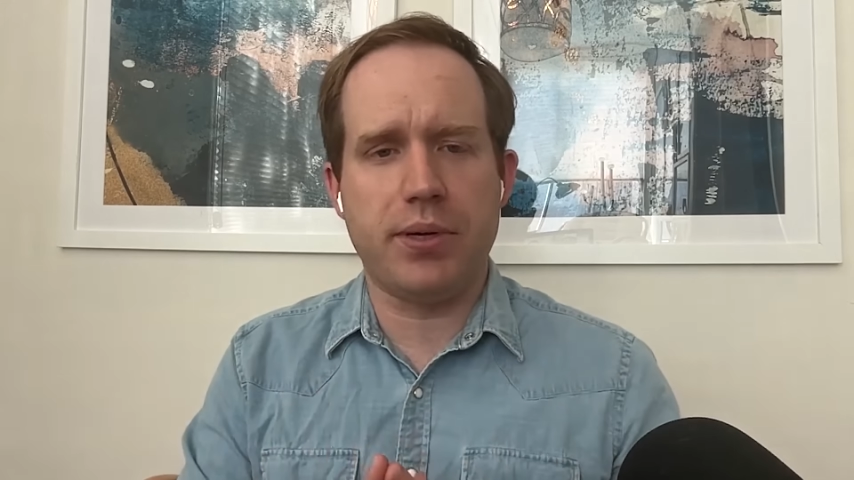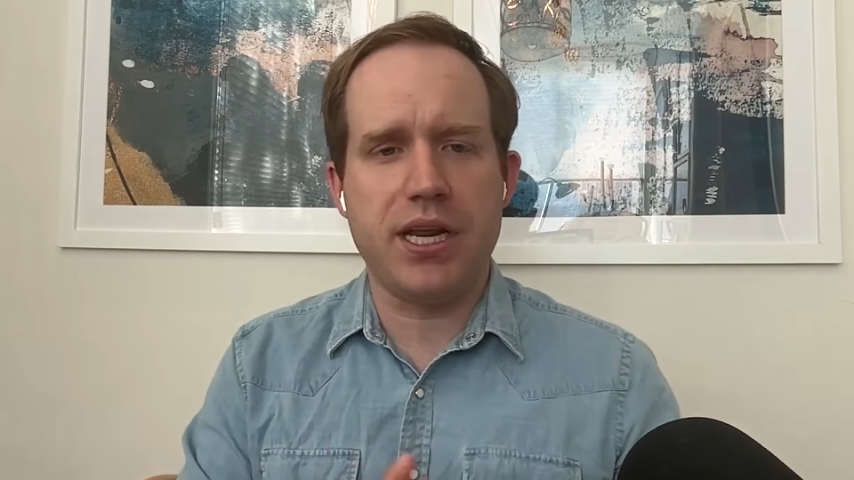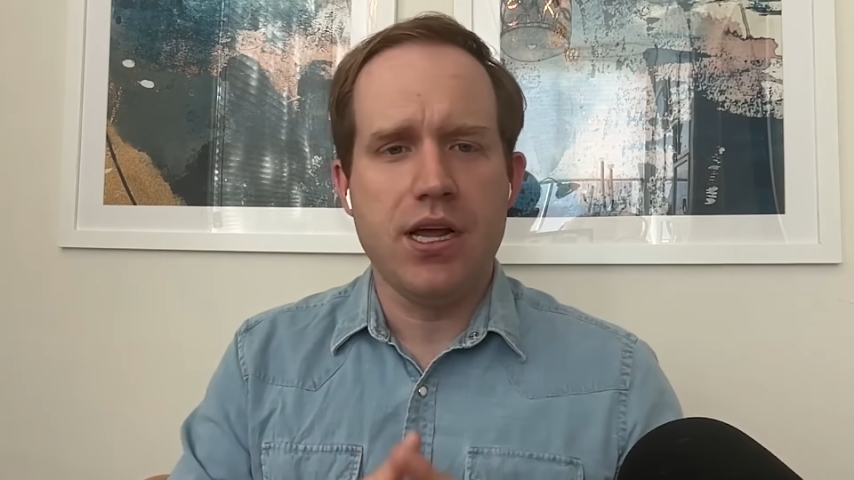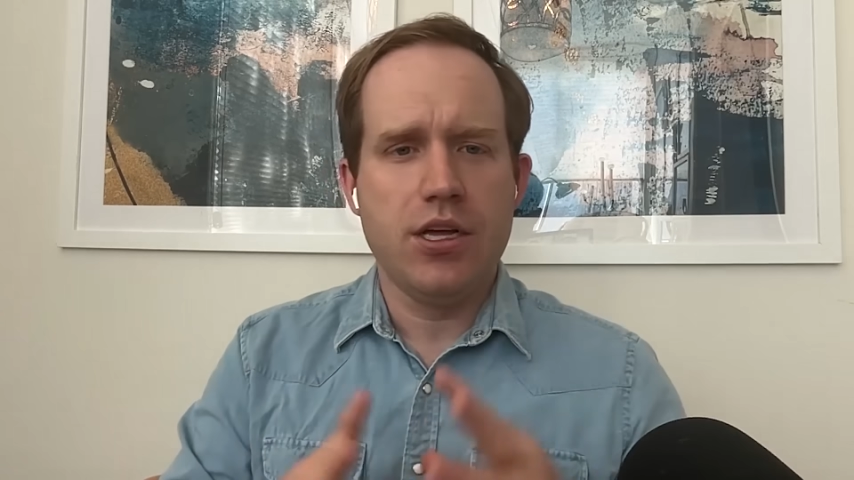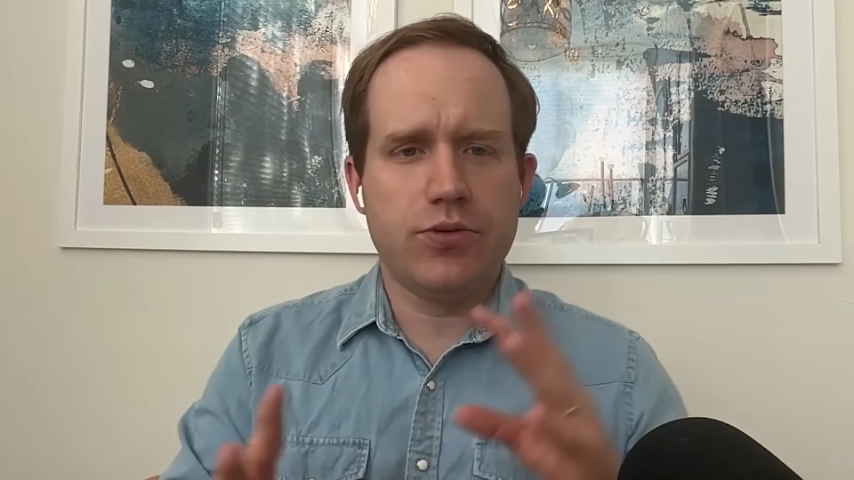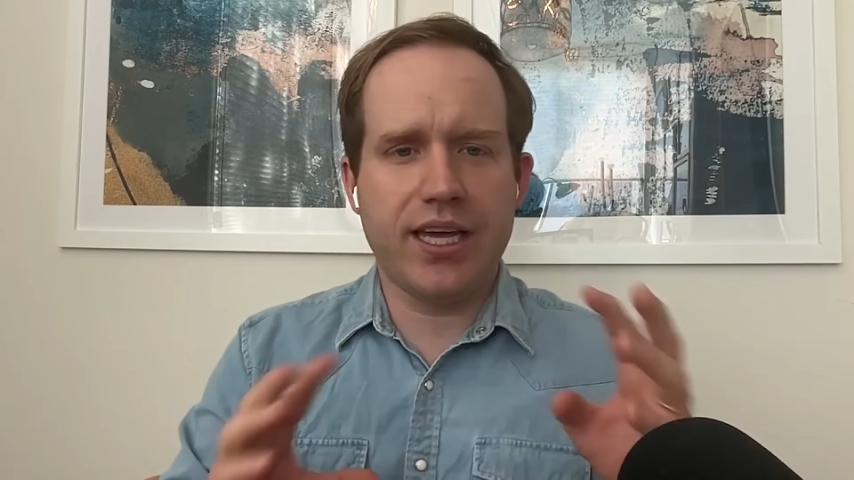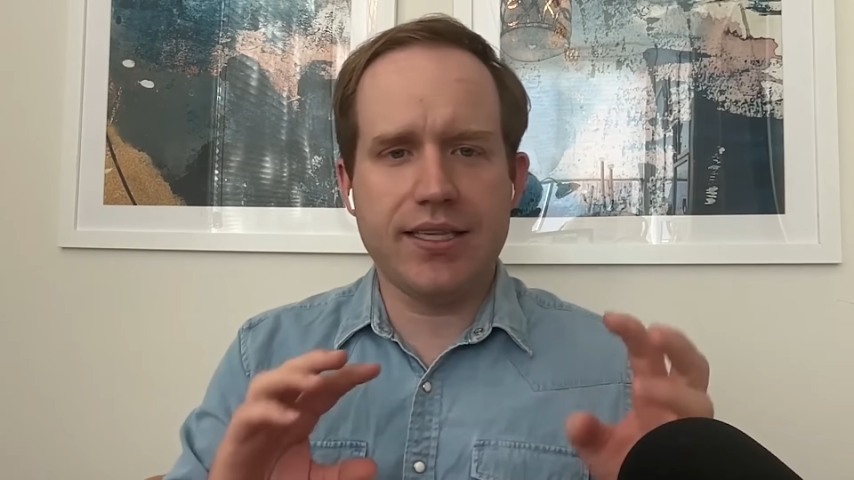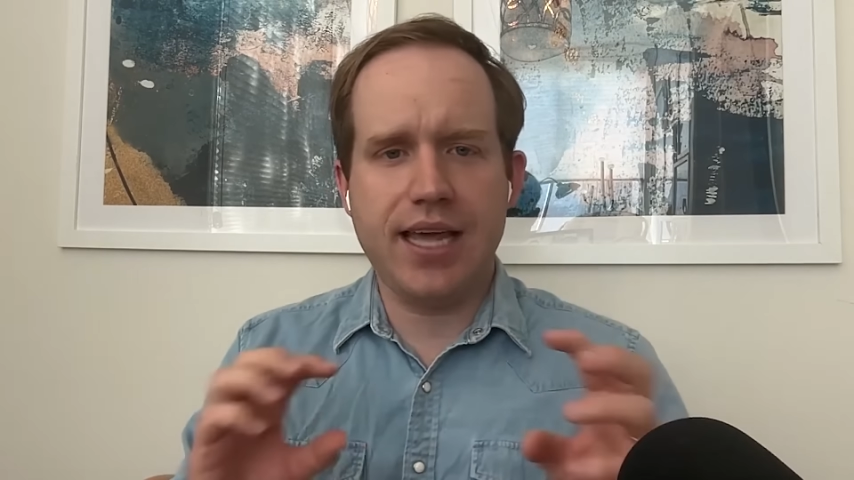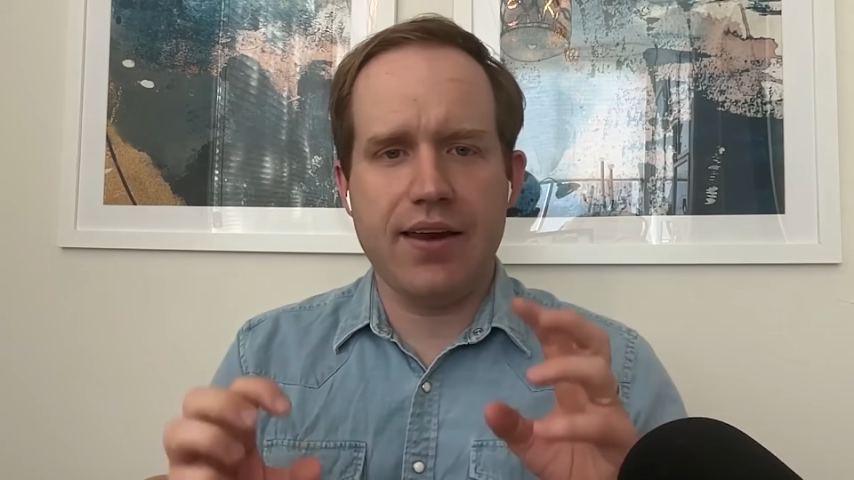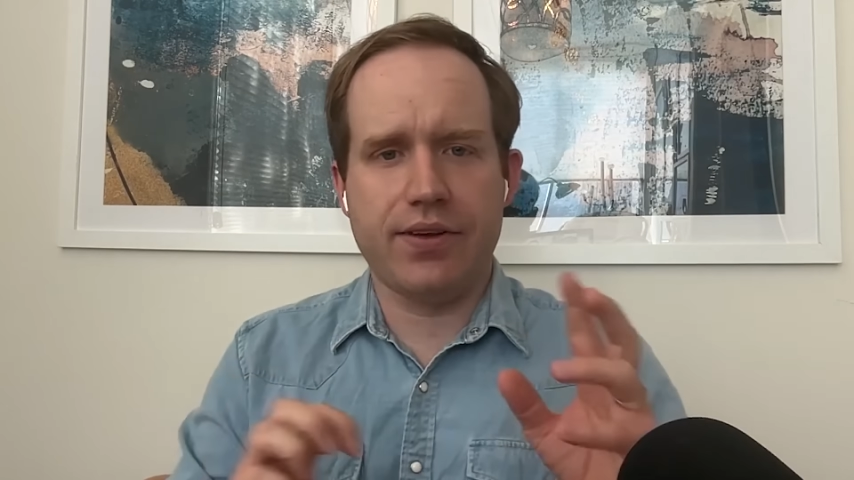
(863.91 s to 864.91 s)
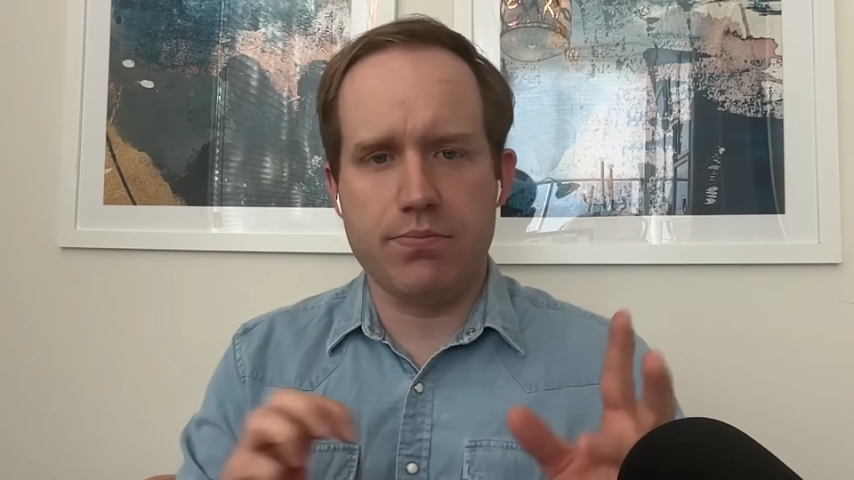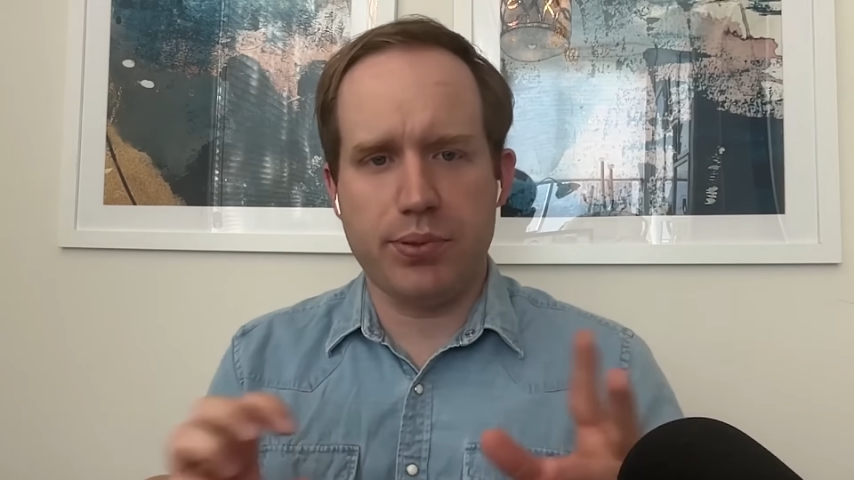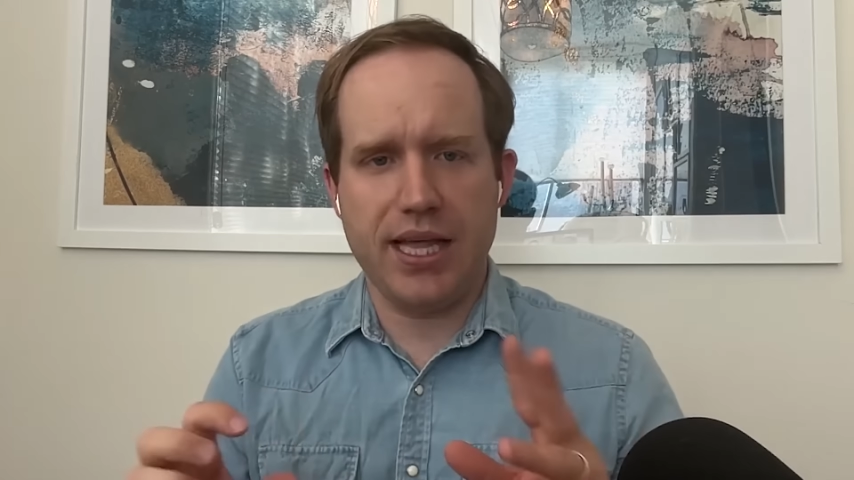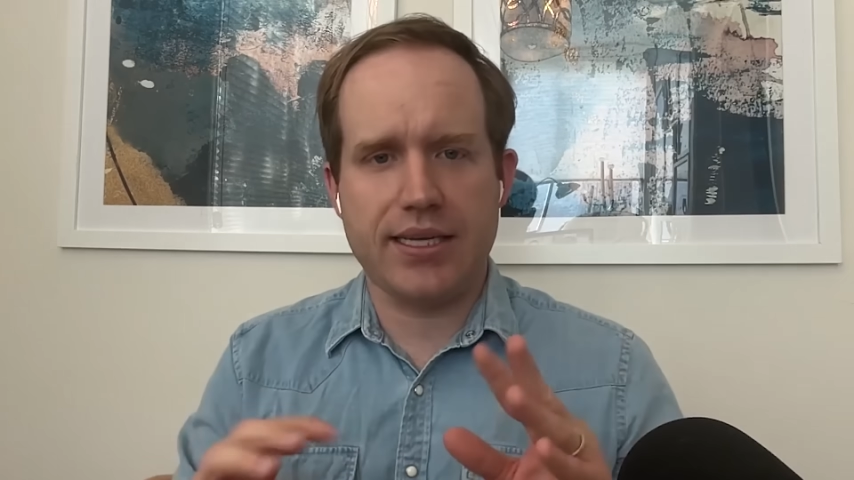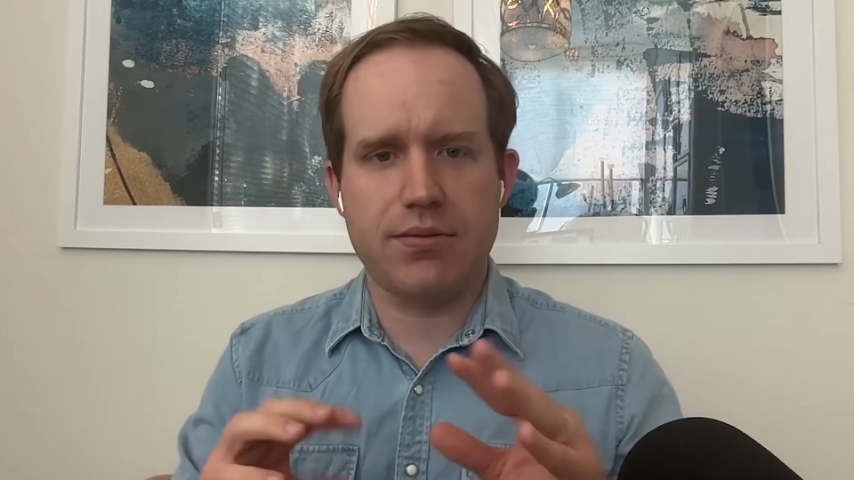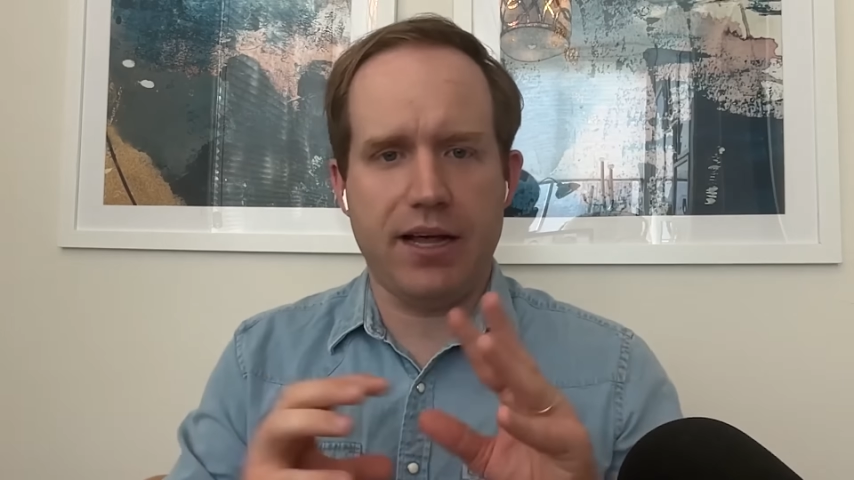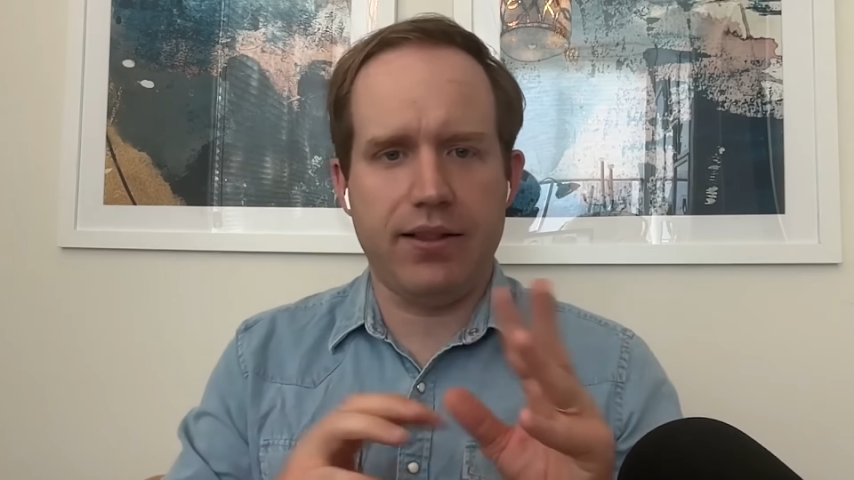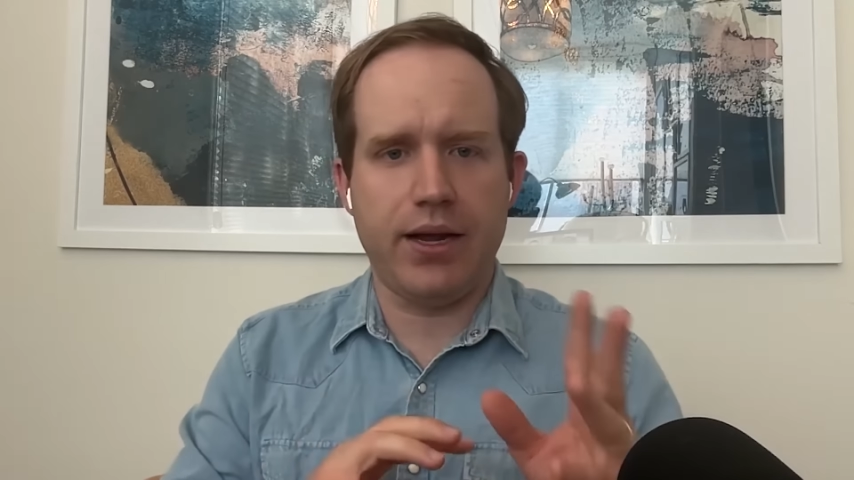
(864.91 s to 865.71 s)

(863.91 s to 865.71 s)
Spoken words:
but so it gets kind of complex about